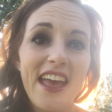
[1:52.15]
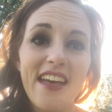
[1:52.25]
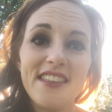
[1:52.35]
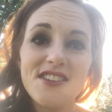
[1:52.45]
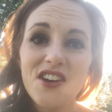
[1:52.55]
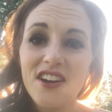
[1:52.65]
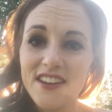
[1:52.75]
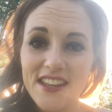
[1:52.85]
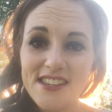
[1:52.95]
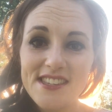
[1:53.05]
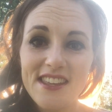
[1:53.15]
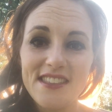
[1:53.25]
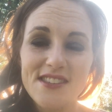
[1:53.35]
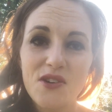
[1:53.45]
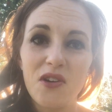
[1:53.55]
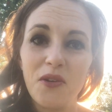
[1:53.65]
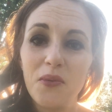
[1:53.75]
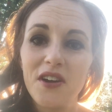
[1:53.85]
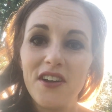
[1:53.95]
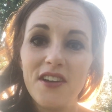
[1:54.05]
and the darkness in this
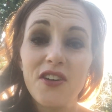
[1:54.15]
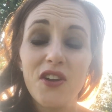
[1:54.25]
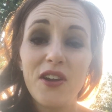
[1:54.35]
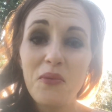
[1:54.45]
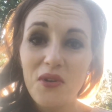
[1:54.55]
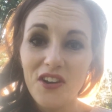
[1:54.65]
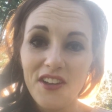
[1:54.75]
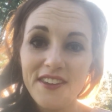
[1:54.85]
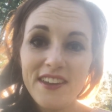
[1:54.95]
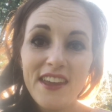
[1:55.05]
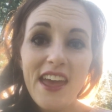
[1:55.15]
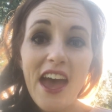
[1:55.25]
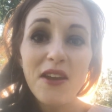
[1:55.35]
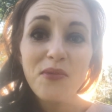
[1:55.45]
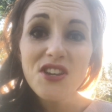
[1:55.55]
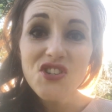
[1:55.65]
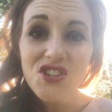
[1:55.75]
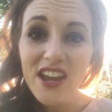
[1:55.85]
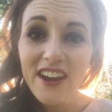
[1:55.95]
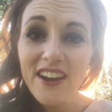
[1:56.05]
current world. And we
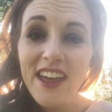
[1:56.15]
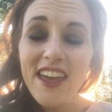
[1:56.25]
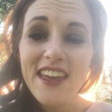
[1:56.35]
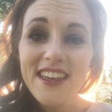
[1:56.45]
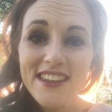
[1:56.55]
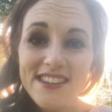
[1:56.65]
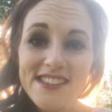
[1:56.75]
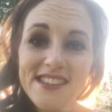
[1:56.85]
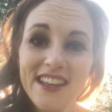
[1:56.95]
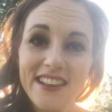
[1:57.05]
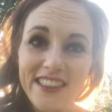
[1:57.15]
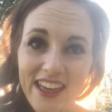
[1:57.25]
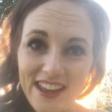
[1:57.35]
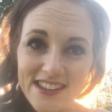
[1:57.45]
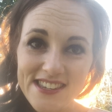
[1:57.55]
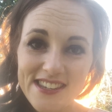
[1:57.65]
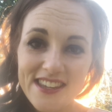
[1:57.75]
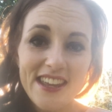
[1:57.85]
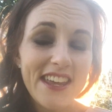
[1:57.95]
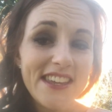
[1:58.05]
share His light,
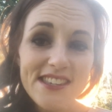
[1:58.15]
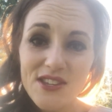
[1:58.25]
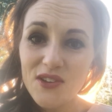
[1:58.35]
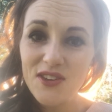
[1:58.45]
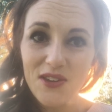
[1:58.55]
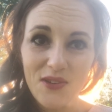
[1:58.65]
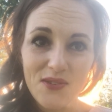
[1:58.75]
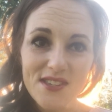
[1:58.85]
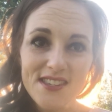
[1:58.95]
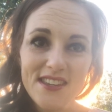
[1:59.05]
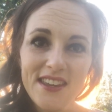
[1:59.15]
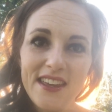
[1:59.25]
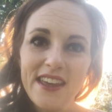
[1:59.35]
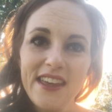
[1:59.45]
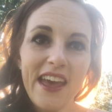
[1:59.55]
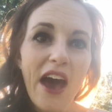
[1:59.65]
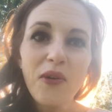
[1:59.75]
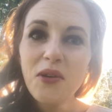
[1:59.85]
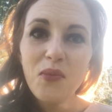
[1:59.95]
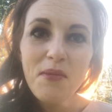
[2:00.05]
His good news. How
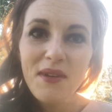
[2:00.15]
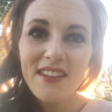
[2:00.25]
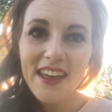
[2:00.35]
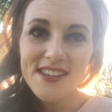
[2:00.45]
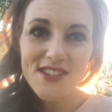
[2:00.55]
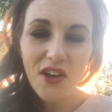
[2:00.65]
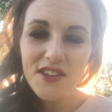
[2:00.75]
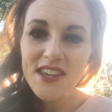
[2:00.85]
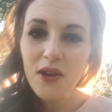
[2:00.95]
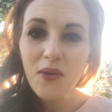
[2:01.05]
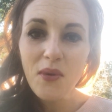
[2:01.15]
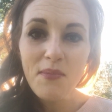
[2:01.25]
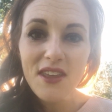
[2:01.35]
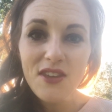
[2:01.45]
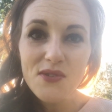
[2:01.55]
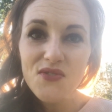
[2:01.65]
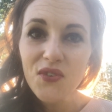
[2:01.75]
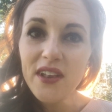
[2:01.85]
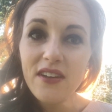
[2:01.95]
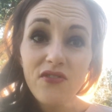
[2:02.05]
can we be like salt? How can we be useful and